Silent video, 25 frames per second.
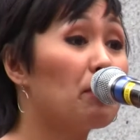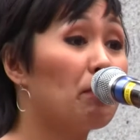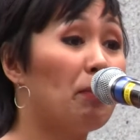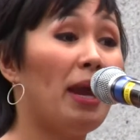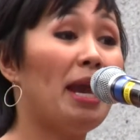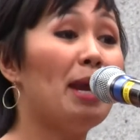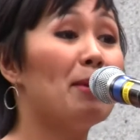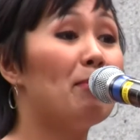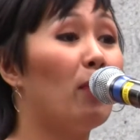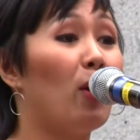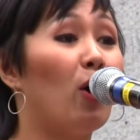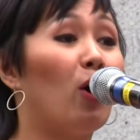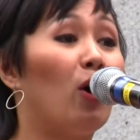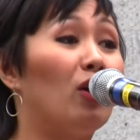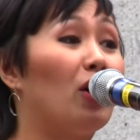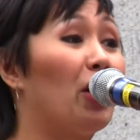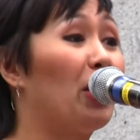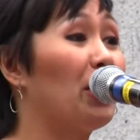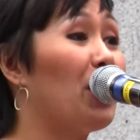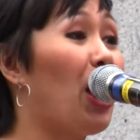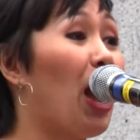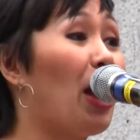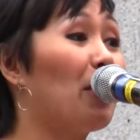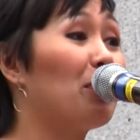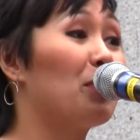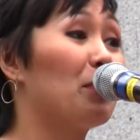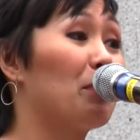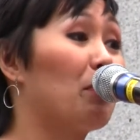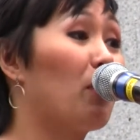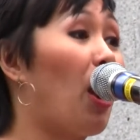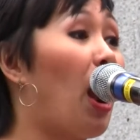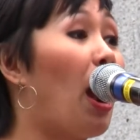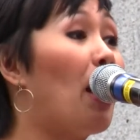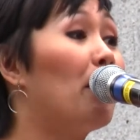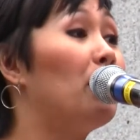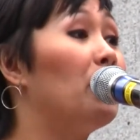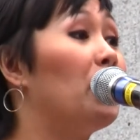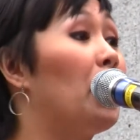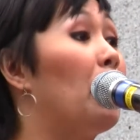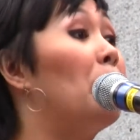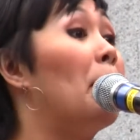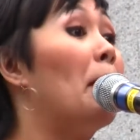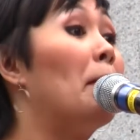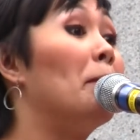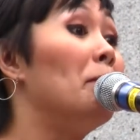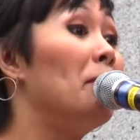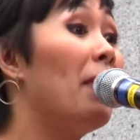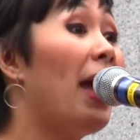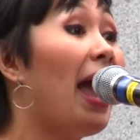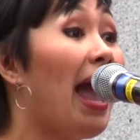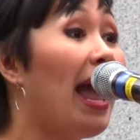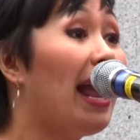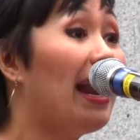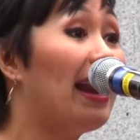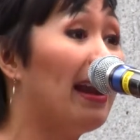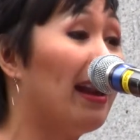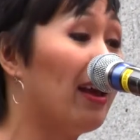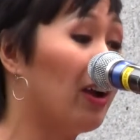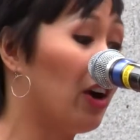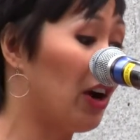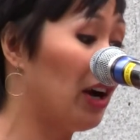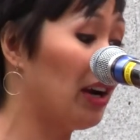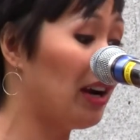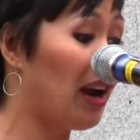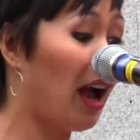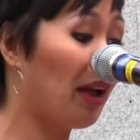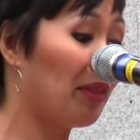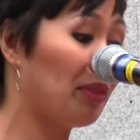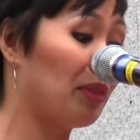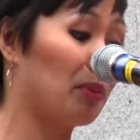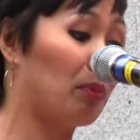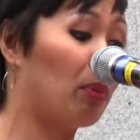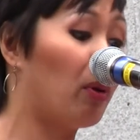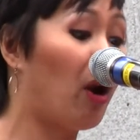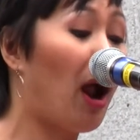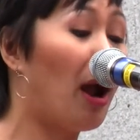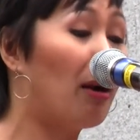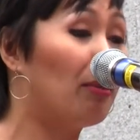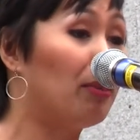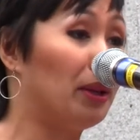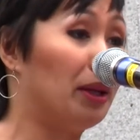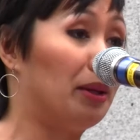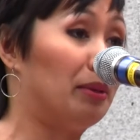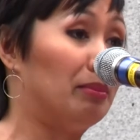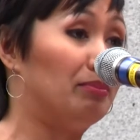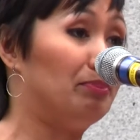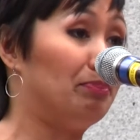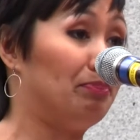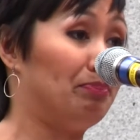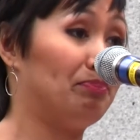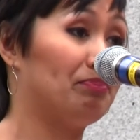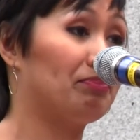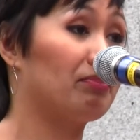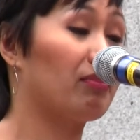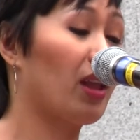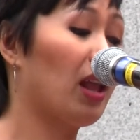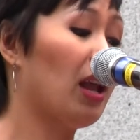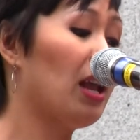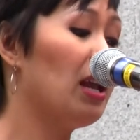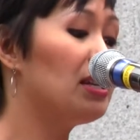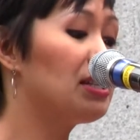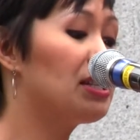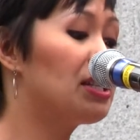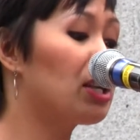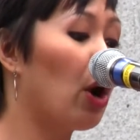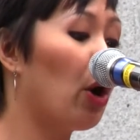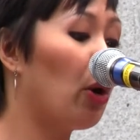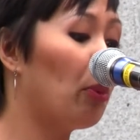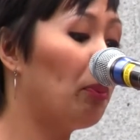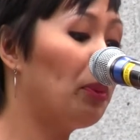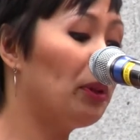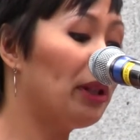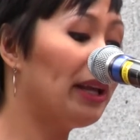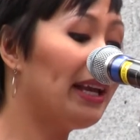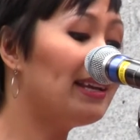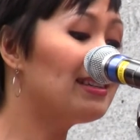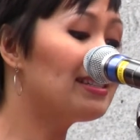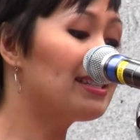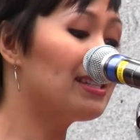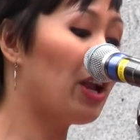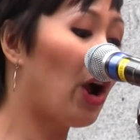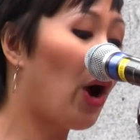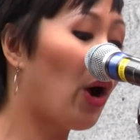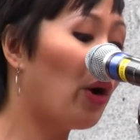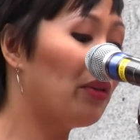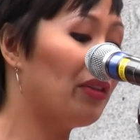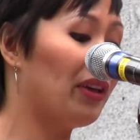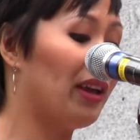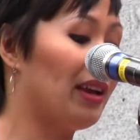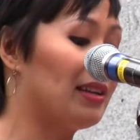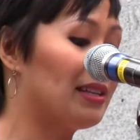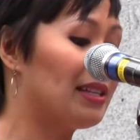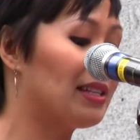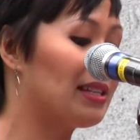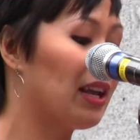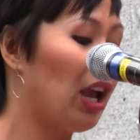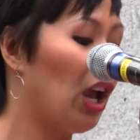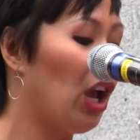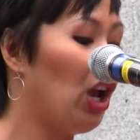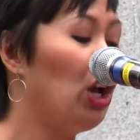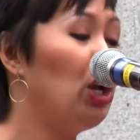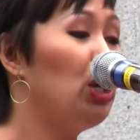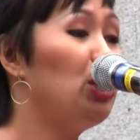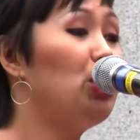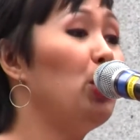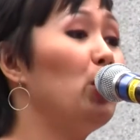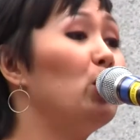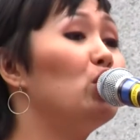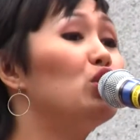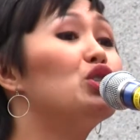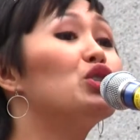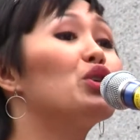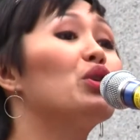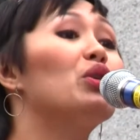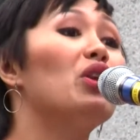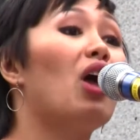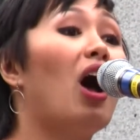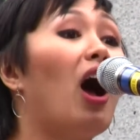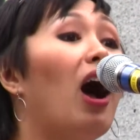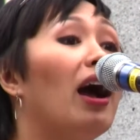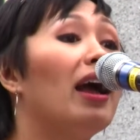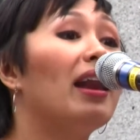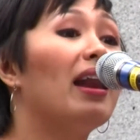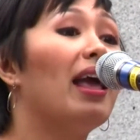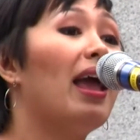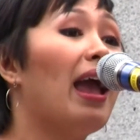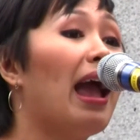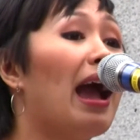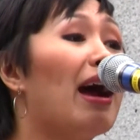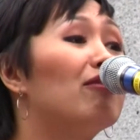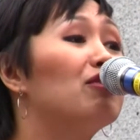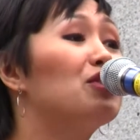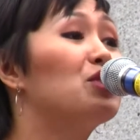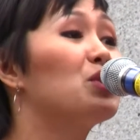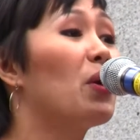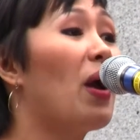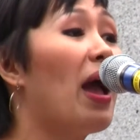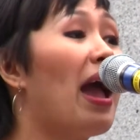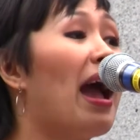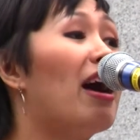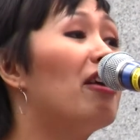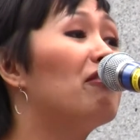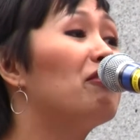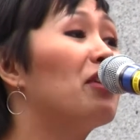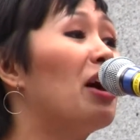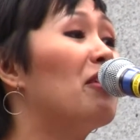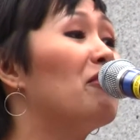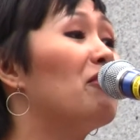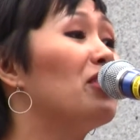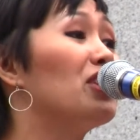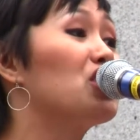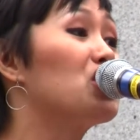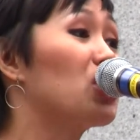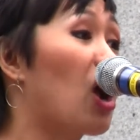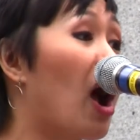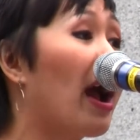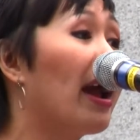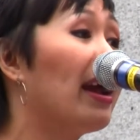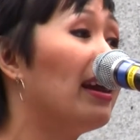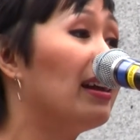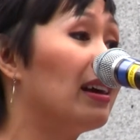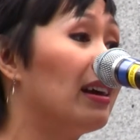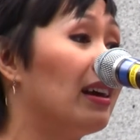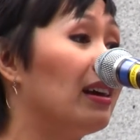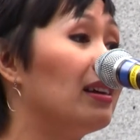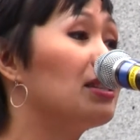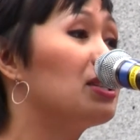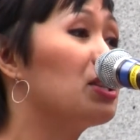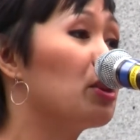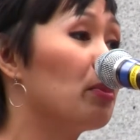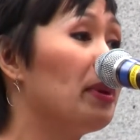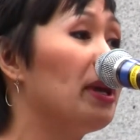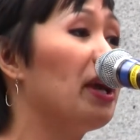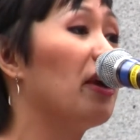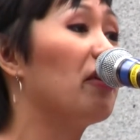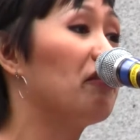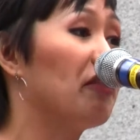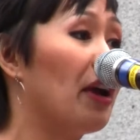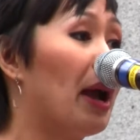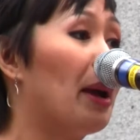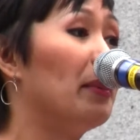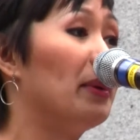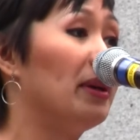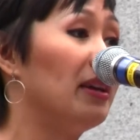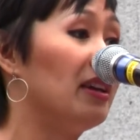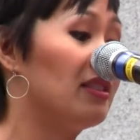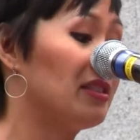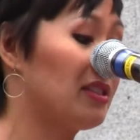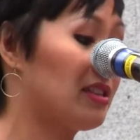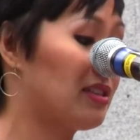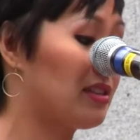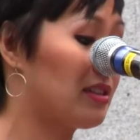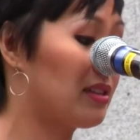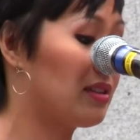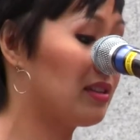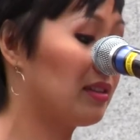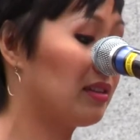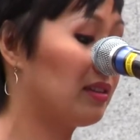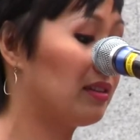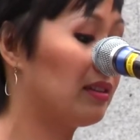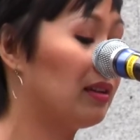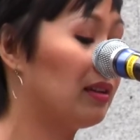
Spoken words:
People are not the problem. Men are not the problem. So please know this. You do not have to have a vagina to be a feminist.